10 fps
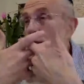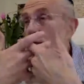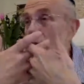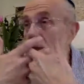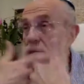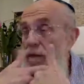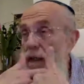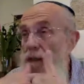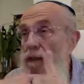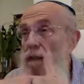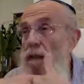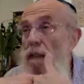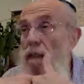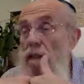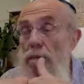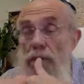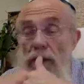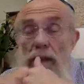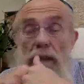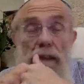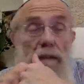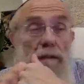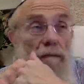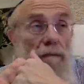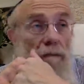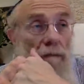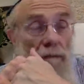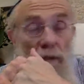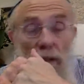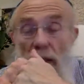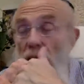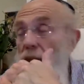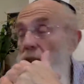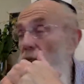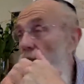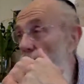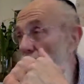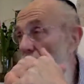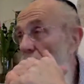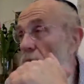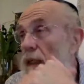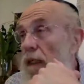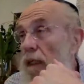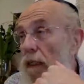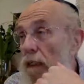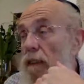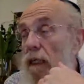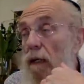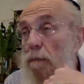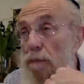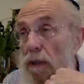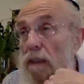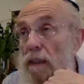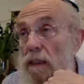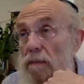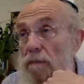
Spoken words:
and eventually the prince realized that really he is a prince.